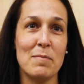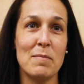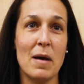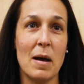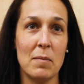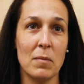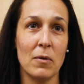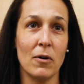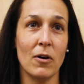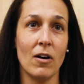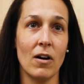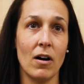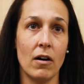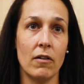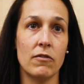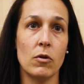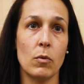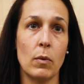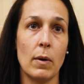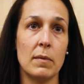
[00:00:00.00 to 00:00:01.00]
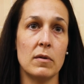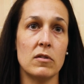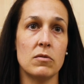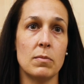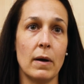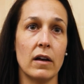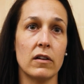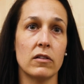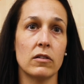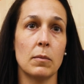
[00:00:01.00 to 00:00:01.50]
a member of the women's
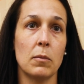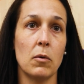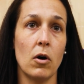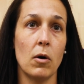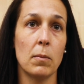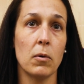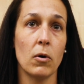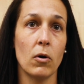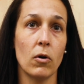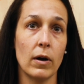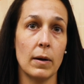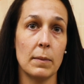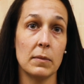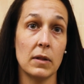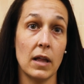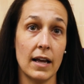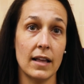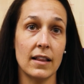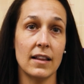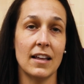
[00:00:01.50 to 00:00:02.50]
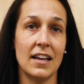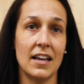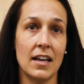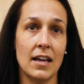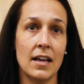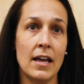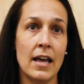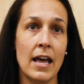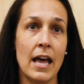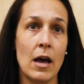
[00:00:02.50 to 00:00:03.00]
basketball program lightly.
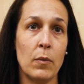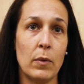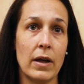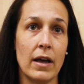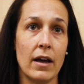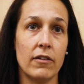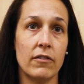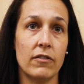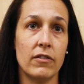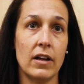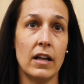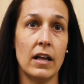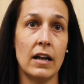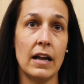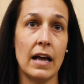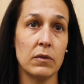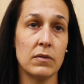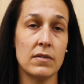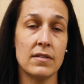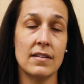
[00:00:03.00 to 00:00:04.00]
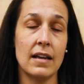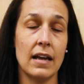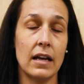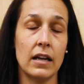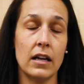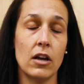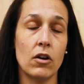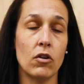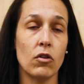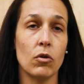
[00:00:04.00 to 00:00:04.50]
And we have an
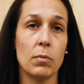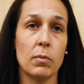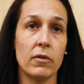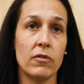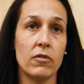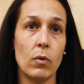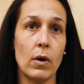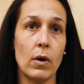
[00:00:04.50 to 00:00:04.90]
outstanding group of